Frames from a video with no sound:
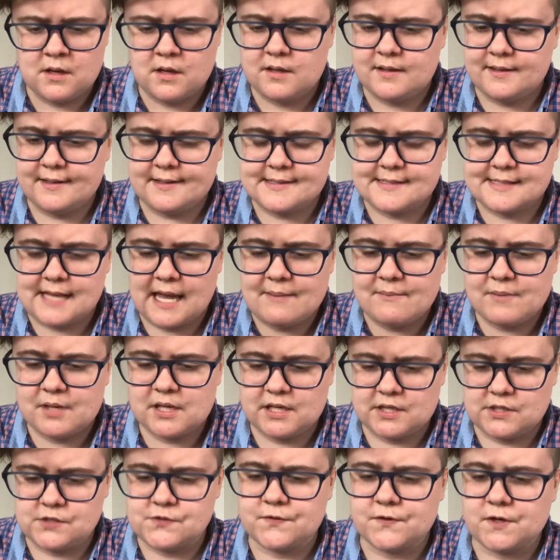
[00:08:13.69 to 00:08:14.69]
The
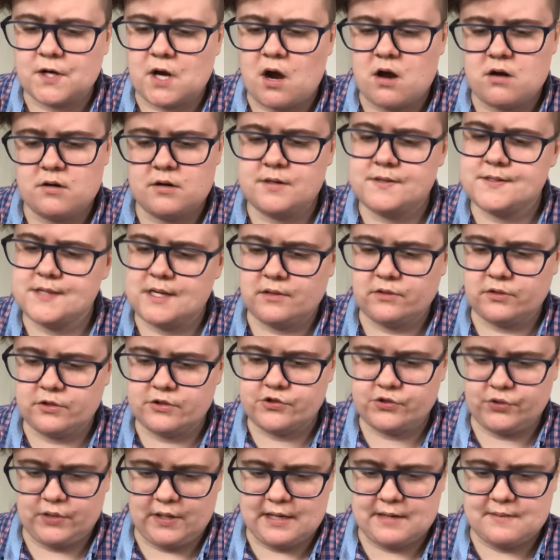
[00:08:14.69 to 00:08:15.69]
assignment is for Honors
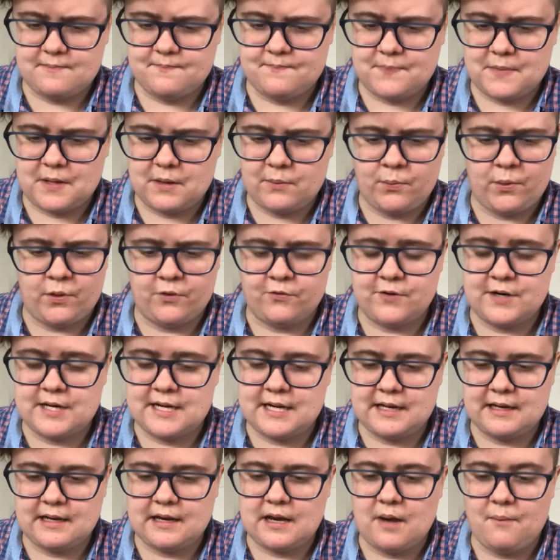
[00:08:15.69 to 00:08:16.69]
English Lit, and we're
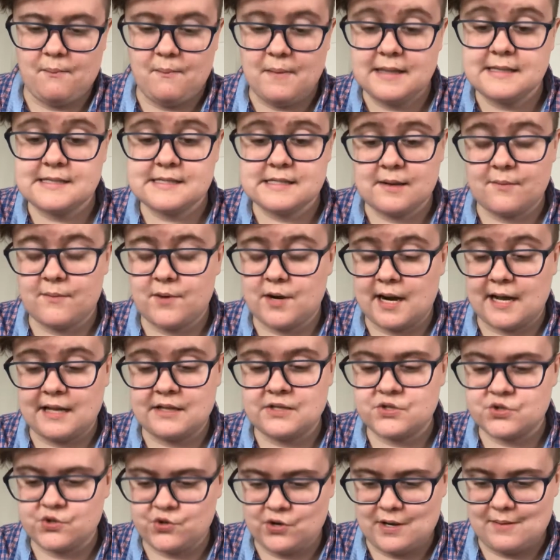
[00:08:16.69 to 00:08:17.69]
reading A Midsummer
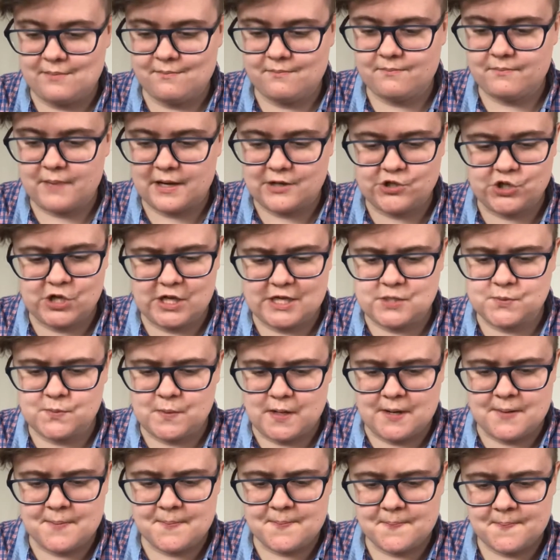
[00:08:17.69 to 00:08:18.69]
Night's Dream by
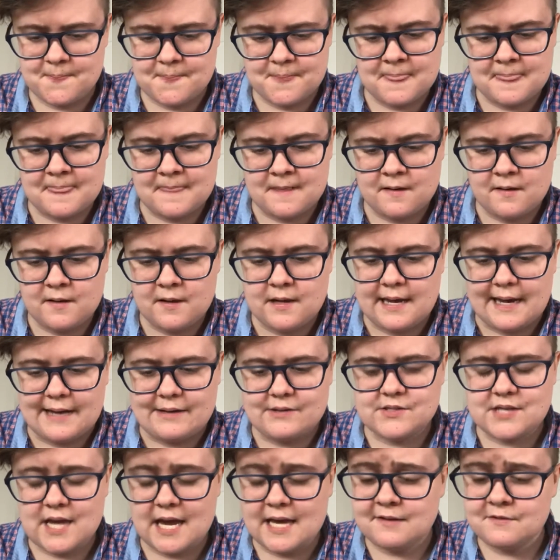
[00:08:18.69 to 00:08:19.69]
Shakespeare. I
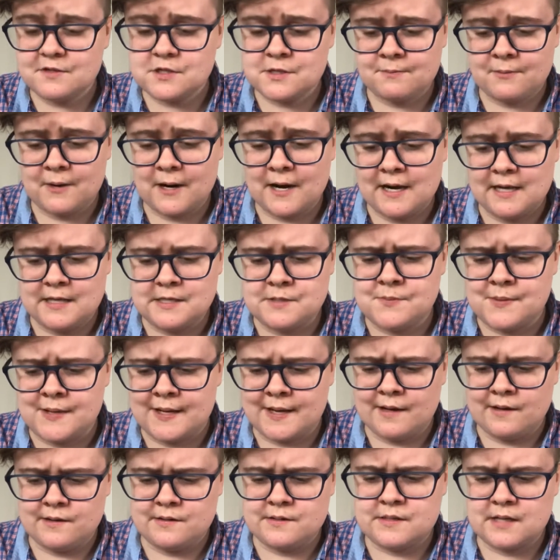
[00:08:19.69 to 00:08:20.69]
was kind of surprised
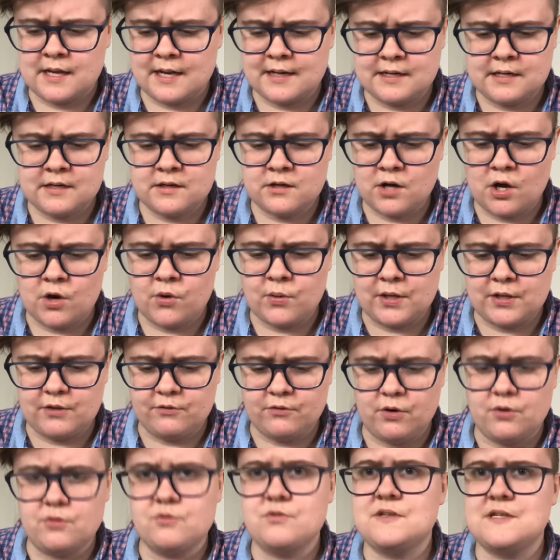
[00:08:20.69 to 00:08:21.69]
because I didn't know he
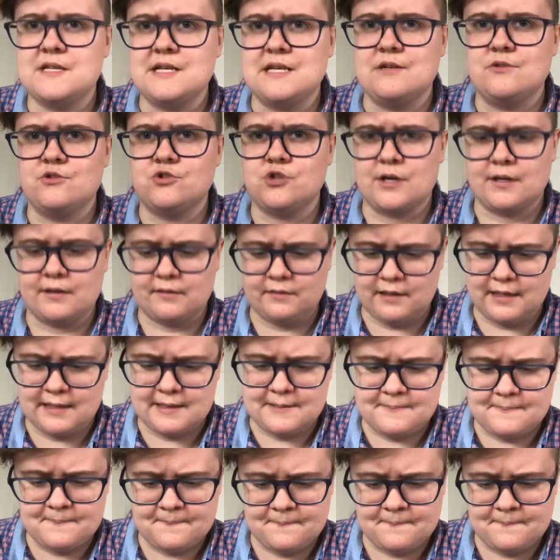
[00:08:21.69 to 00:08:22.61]
wrote Teen Chick Lit.